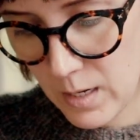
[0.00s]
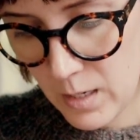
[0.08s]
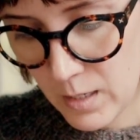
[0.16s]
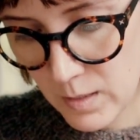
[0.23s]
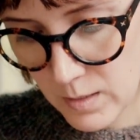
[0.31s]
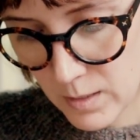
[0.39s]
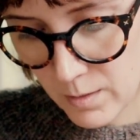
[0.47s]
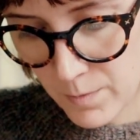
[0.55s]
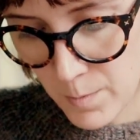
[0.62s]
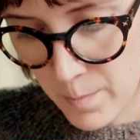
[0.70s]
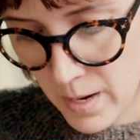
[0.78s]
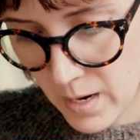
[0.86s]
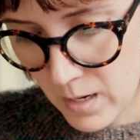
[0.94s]
and inside of
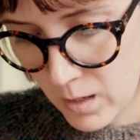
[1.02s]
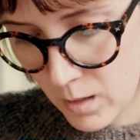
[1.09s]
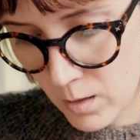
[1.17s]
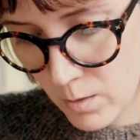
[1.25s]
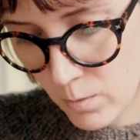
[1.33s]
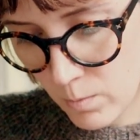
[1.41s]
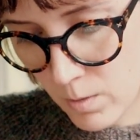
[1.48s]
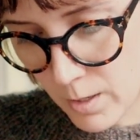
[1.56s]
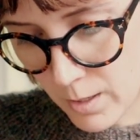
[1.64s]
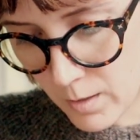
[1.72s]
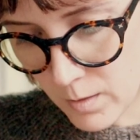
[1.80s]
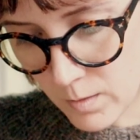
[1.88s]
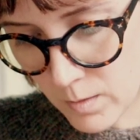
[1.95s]
the bag
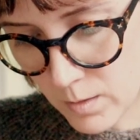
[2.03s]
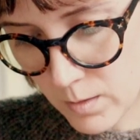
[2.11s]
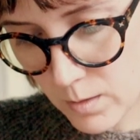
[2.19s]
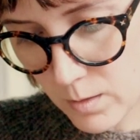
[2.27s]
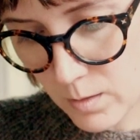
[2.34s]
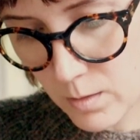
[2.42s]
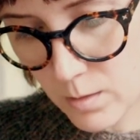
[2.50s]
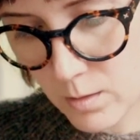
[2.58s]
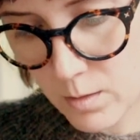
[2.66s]
was